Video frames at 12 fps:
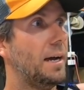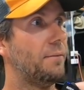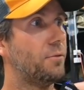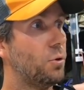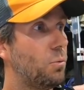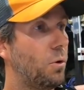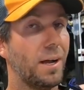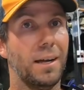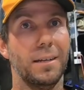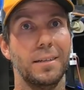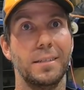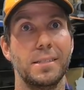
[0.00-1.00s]
fuel water
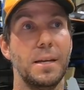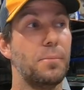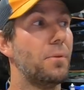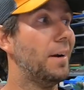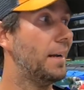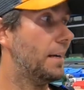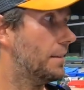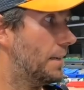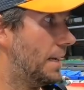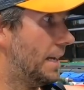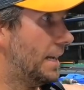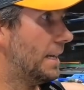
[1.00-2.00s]
separator
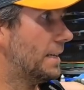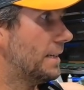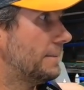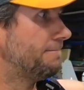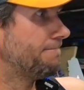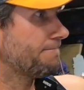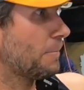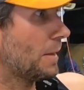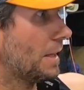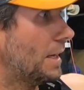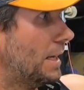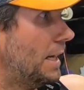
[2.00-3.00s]
and
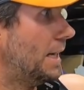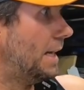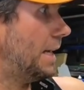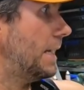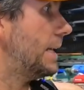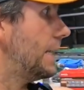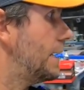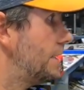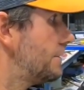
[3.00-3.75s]
a